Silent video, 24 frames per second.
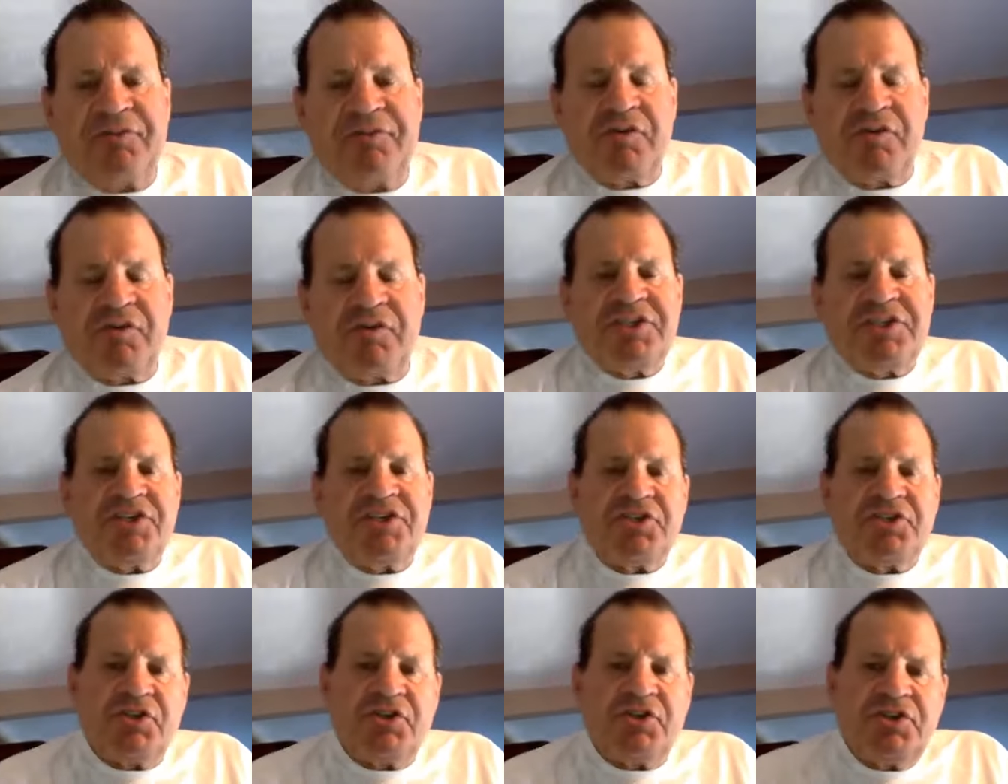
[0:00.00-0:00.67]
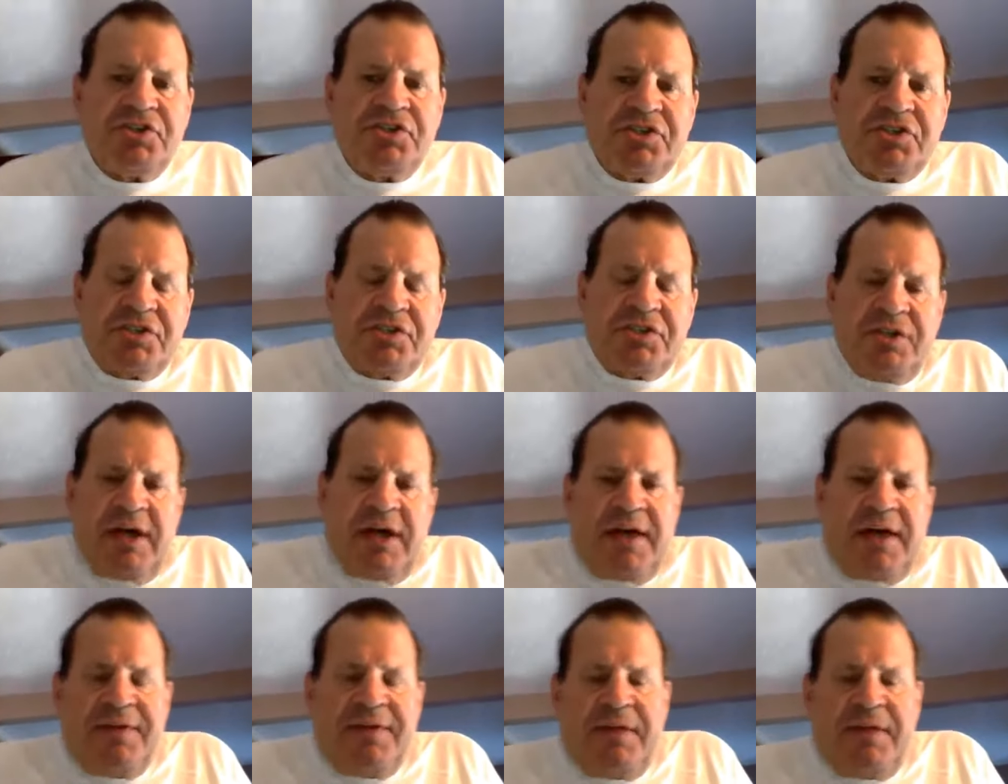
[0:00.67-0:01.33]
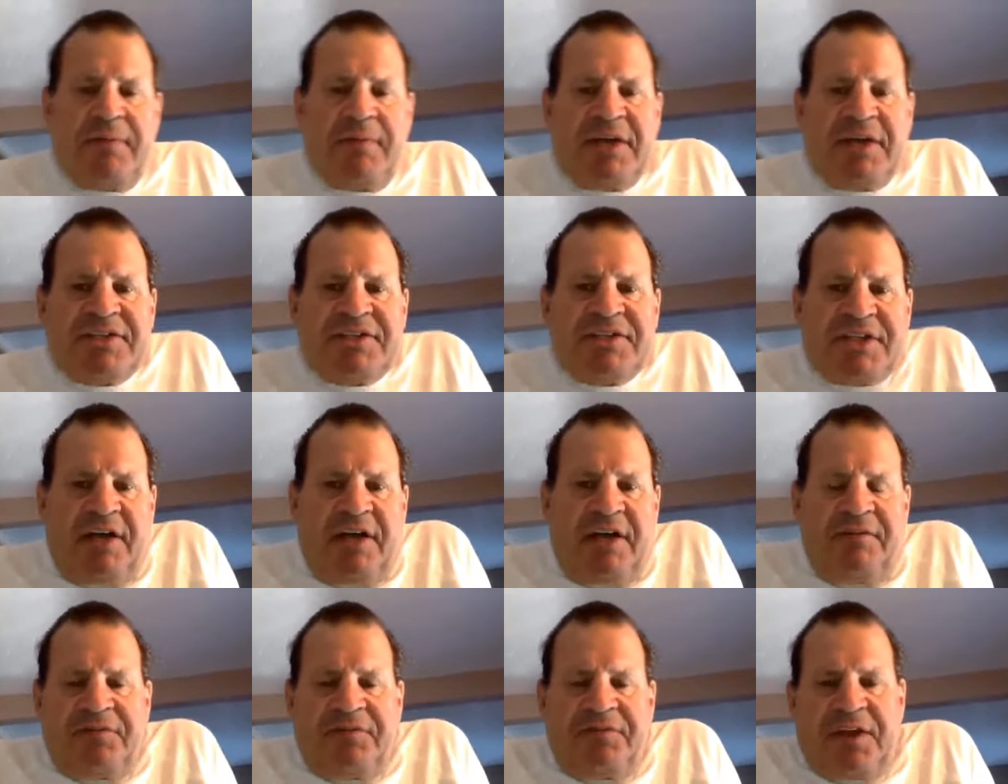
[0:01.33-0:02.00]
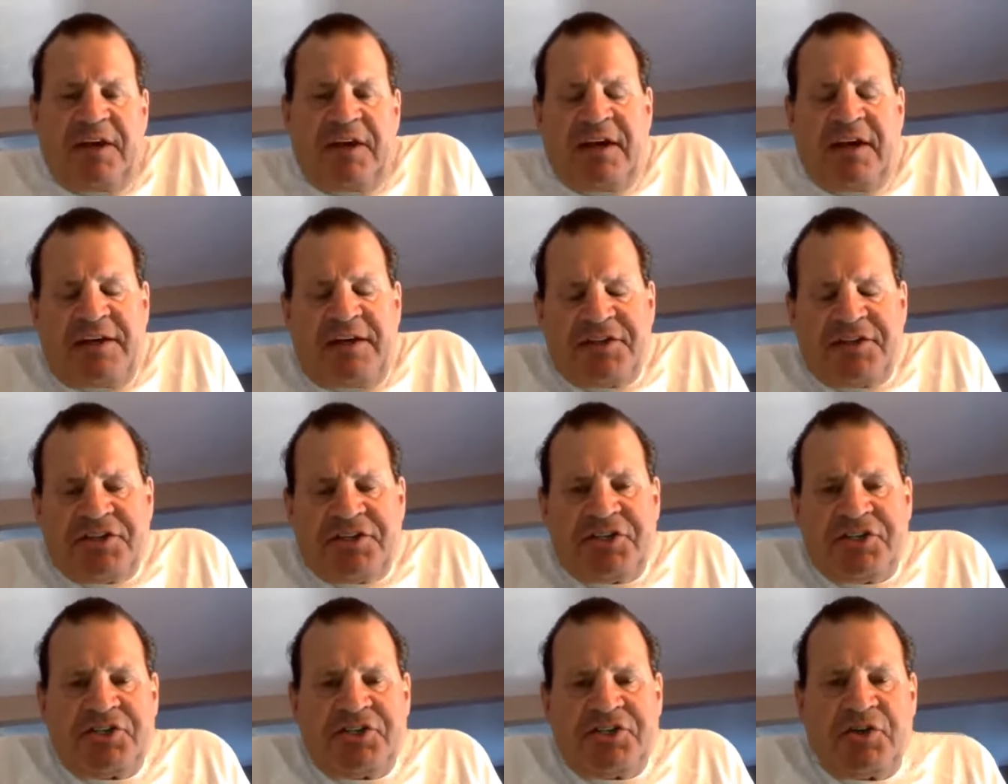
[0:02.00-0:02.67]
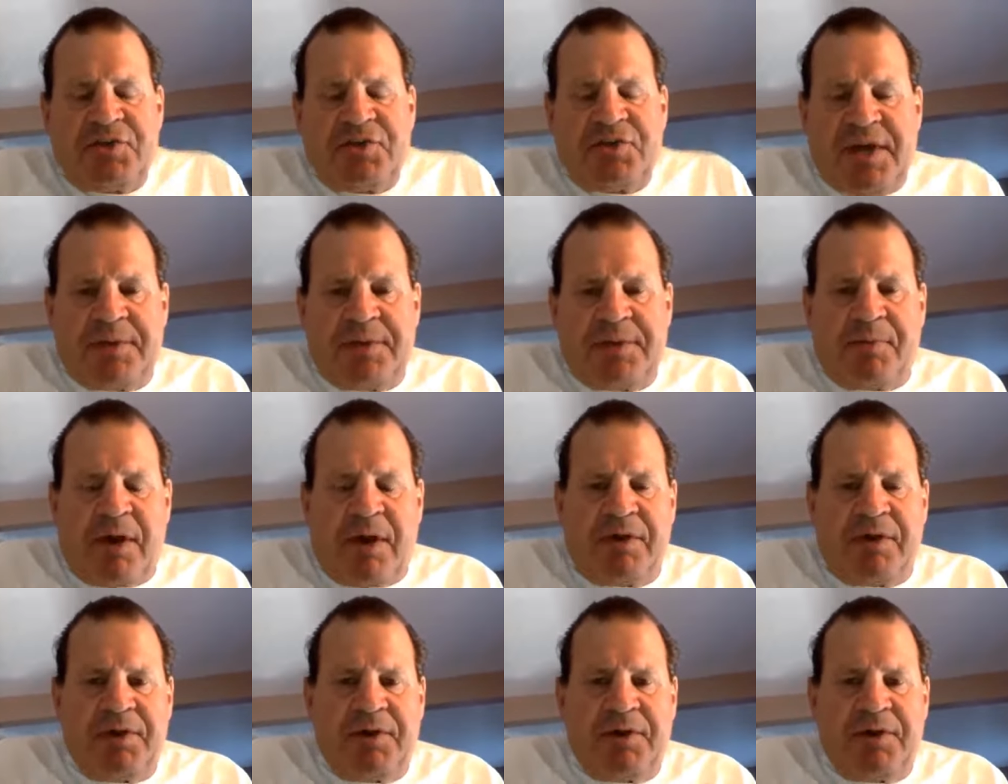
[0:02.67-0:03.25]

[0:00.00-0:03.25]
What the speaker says: sisters, then myself, then another sister, then a brother.